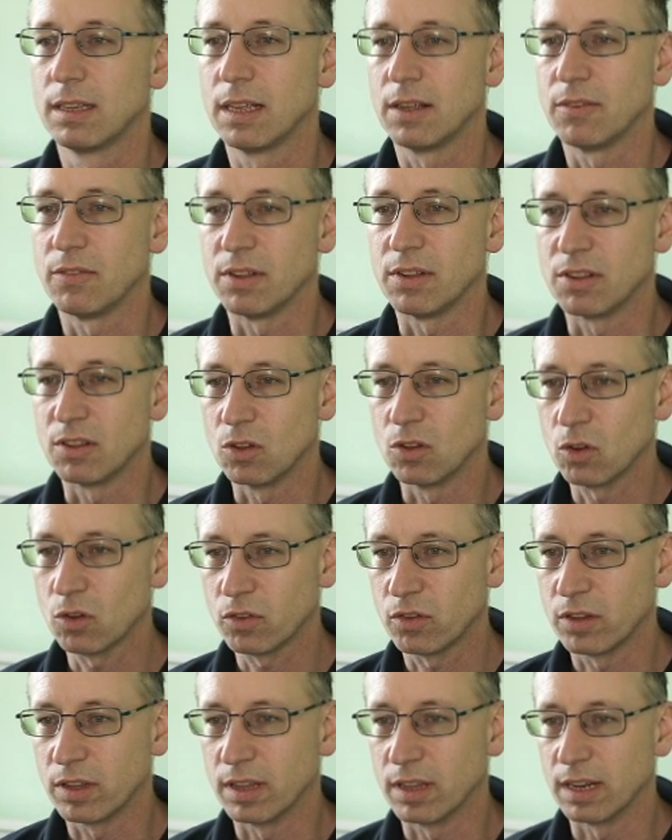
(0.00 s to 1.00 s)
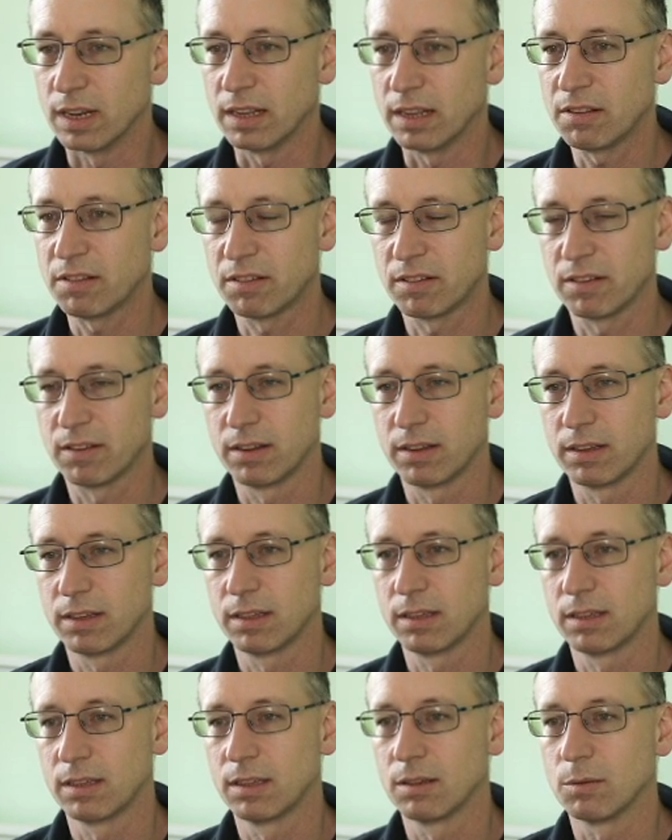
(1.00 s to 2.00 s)
If it's not in the list,
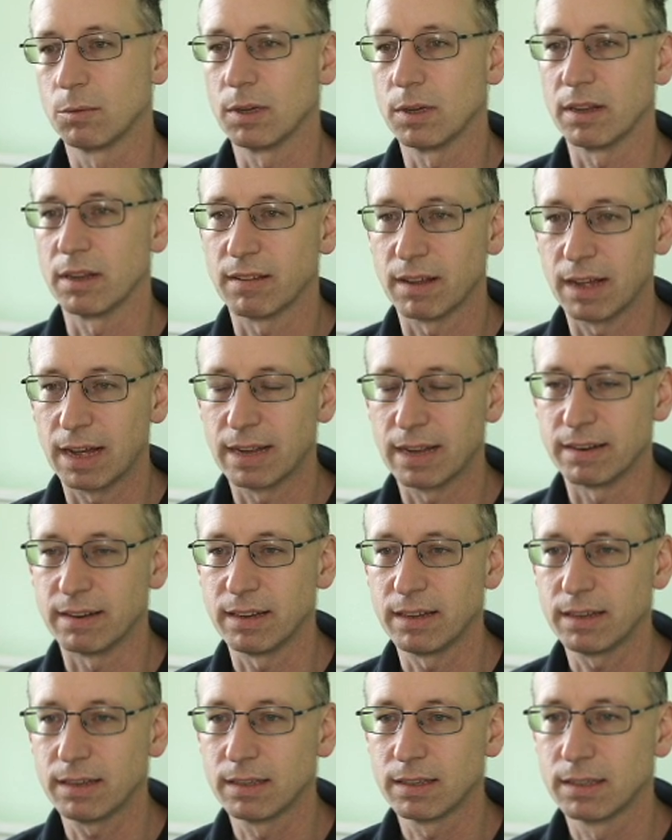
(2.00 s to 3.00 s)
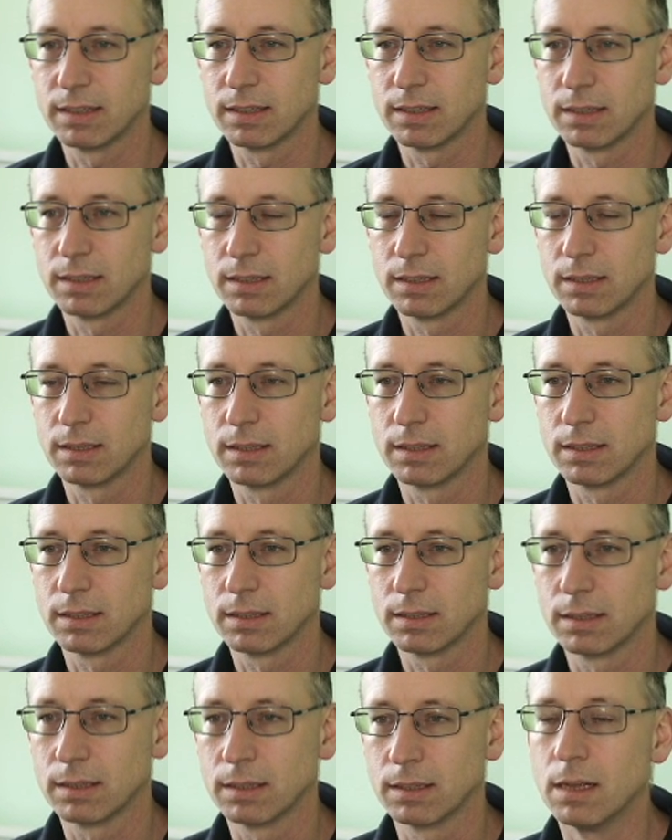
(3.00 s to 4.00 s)
we're going to add it.
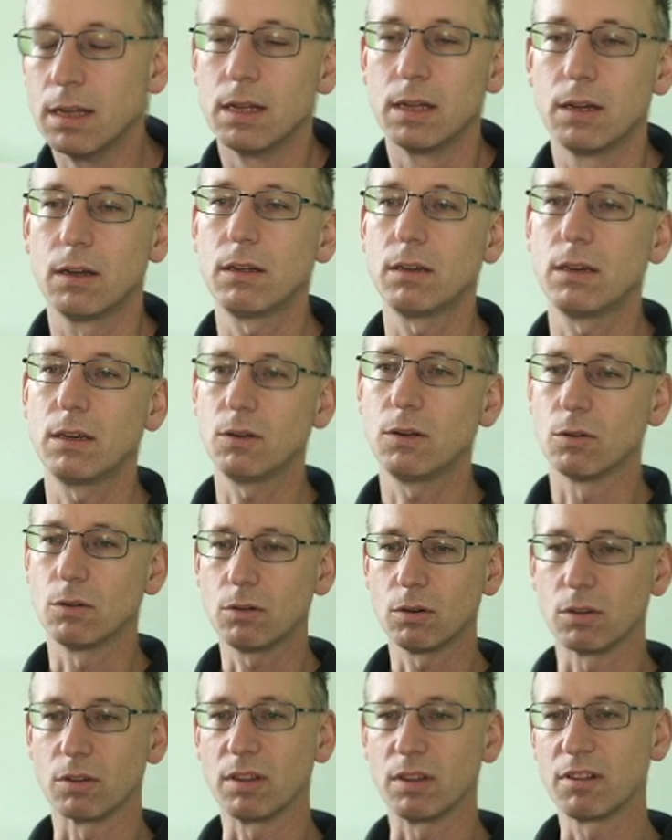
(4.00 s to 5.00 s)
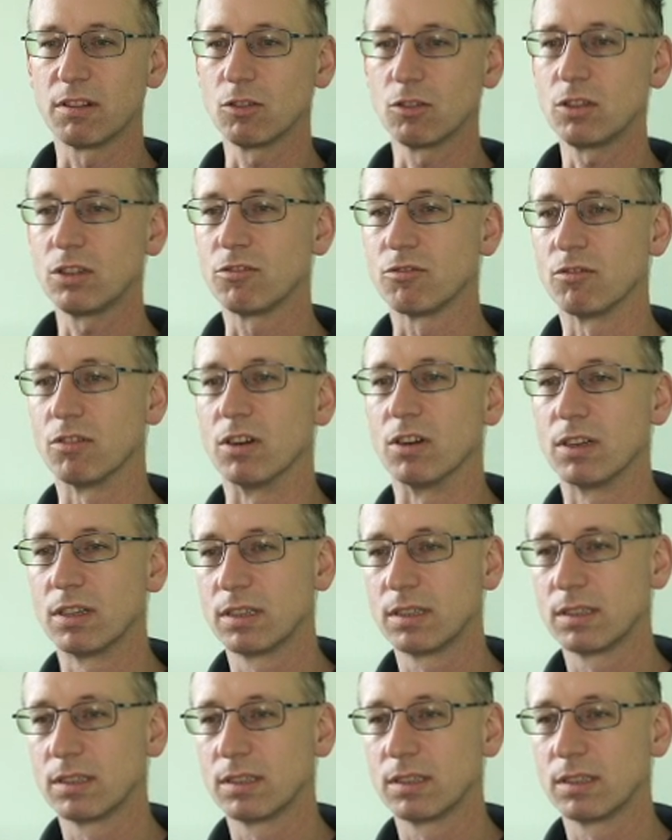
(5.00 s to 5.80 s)
Oh no, hold on, this logic's wrong.